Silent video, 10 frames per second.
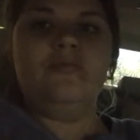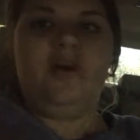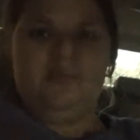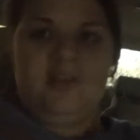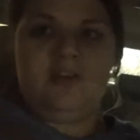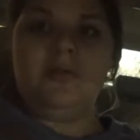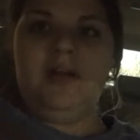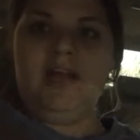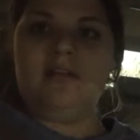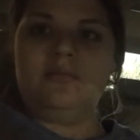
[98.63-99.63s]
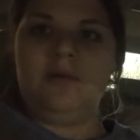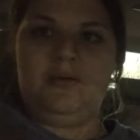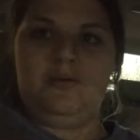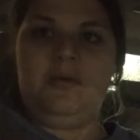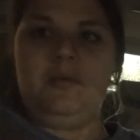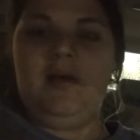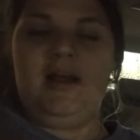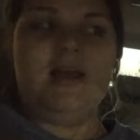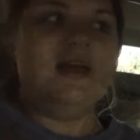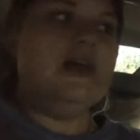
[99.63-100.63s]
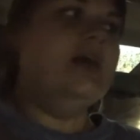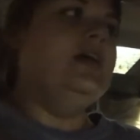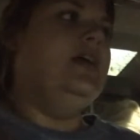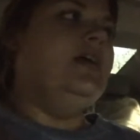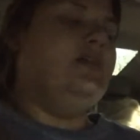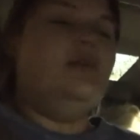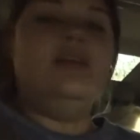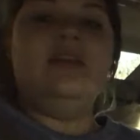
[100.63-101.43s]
from 6:20 when it was supposed to be ready. So it's